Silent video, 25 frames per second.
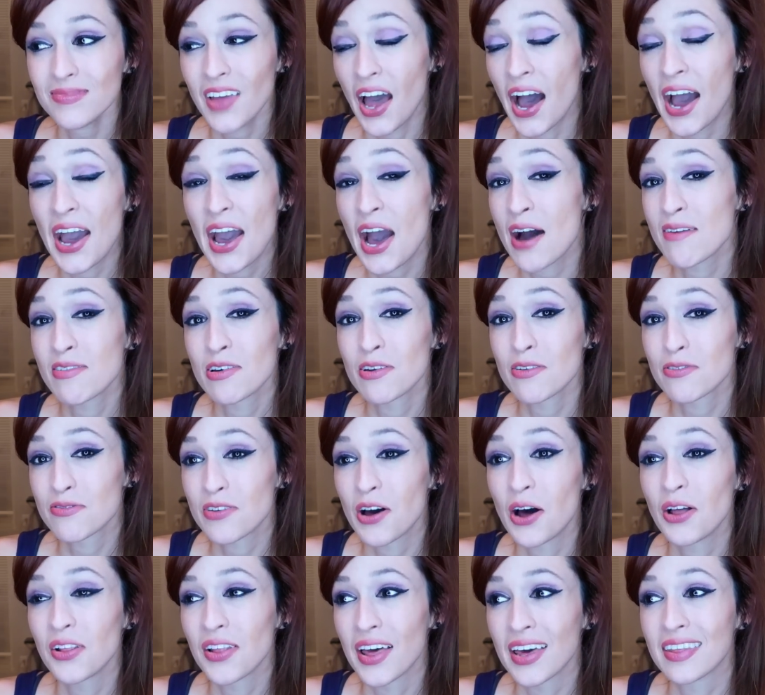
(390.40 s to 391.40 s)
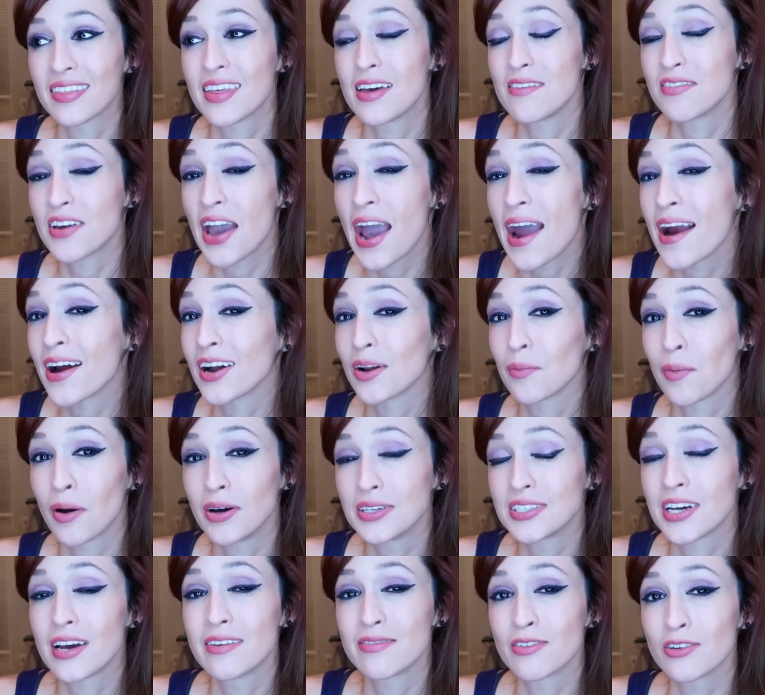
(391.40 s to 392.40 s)
I haven't felt like they've cared
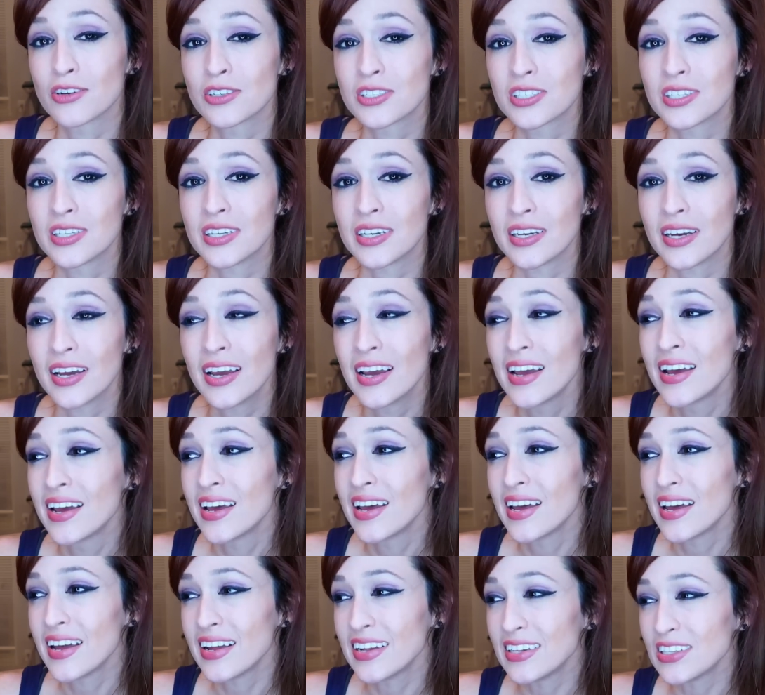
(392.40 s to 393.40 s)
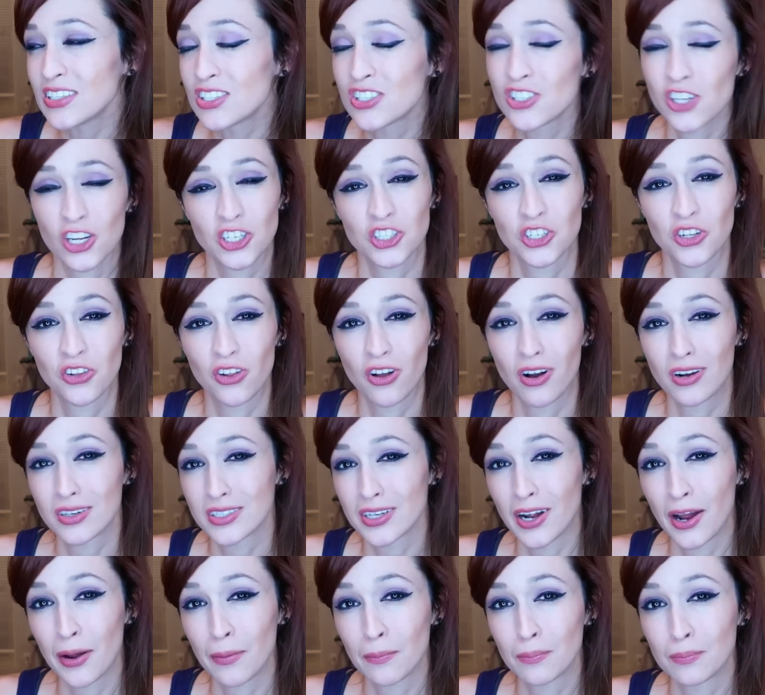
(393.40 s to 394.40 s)
about diversity in such a long
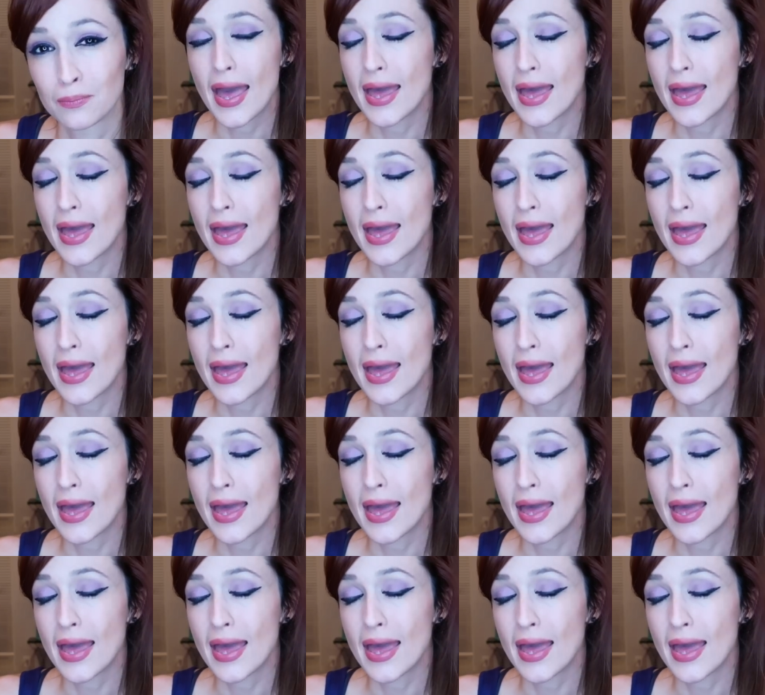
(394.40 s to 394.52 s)
time.